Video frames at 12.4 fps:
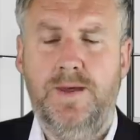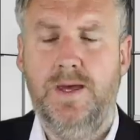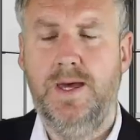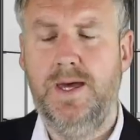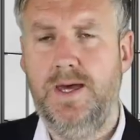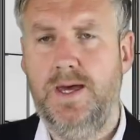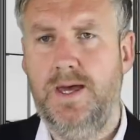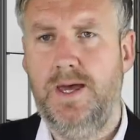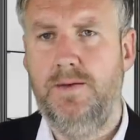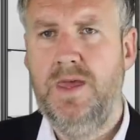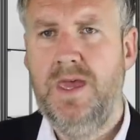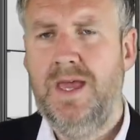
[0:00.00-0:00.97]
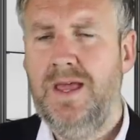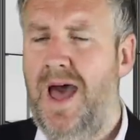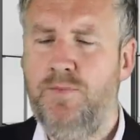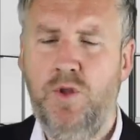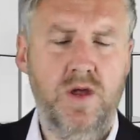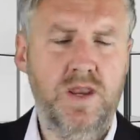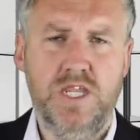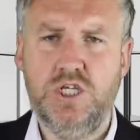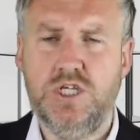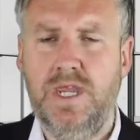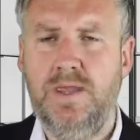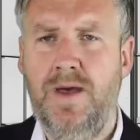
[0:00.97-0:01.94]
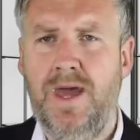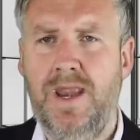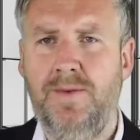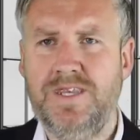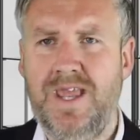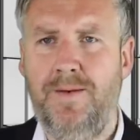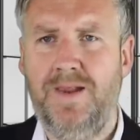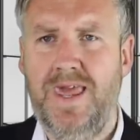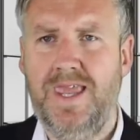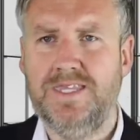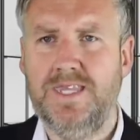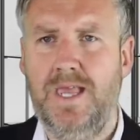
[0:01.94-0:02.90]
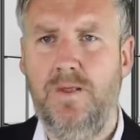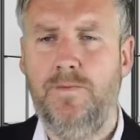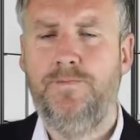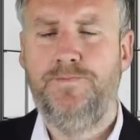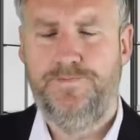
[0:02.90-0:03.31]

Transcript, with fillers: Um, I'm not an XG, man, I'm a double XL.